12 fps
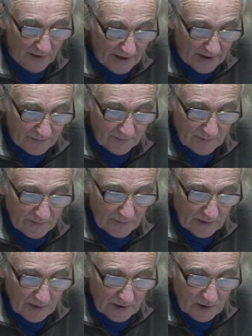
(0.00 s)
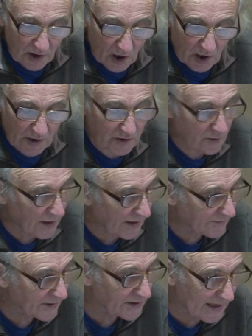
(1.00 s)
Then, as long as you
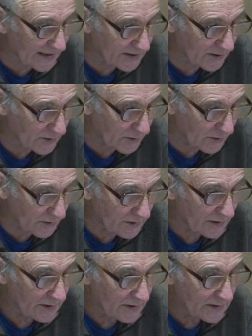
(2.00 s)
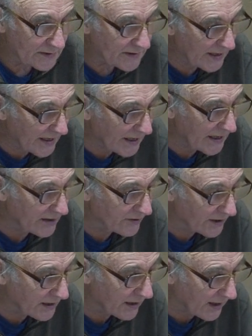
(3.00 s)
have this attitude,
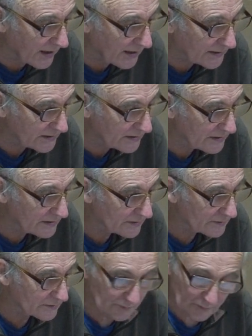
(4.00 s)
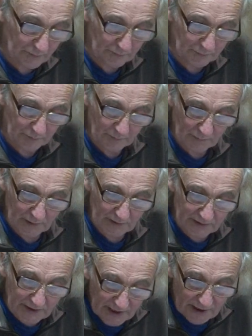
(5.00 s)
daring las,
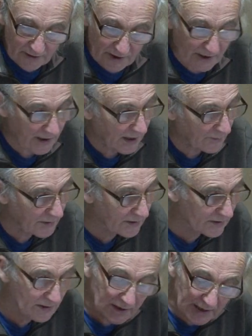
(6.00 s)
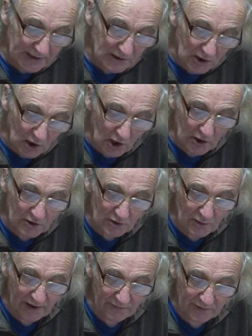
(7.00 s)
daring la means as long as
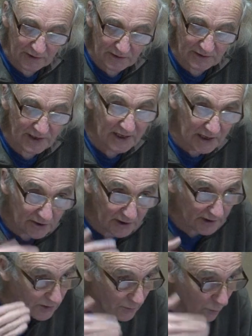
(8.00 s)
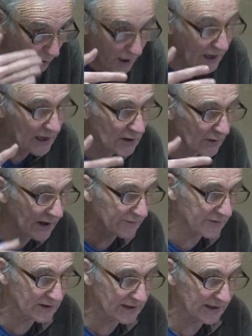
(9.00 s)
you have this daring, while you
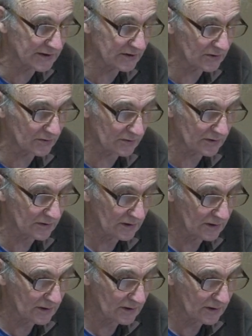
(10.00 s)
have this attitude.